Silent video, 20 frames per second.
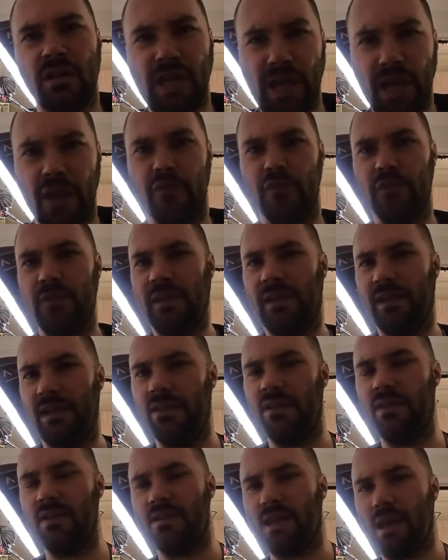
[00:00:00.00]
yeah, I can feel it,
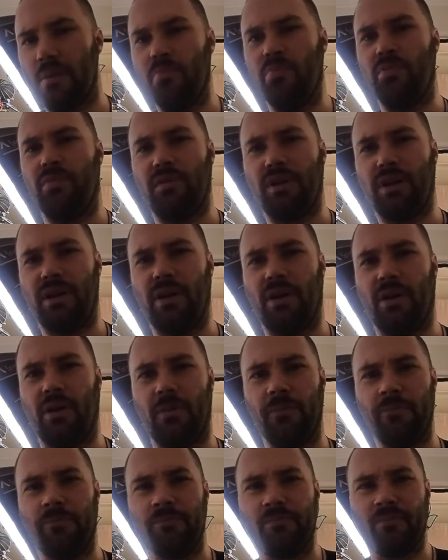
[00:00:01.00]
it does get pretty
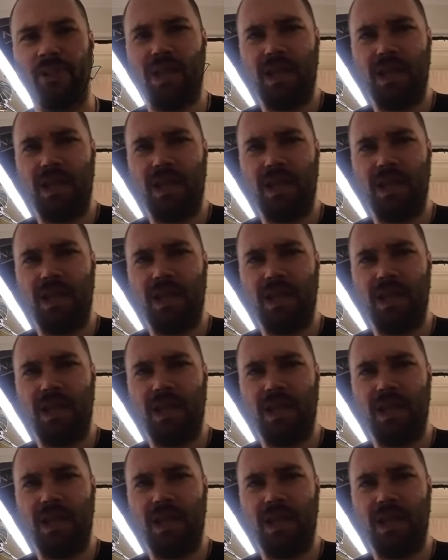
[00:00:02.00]
hot.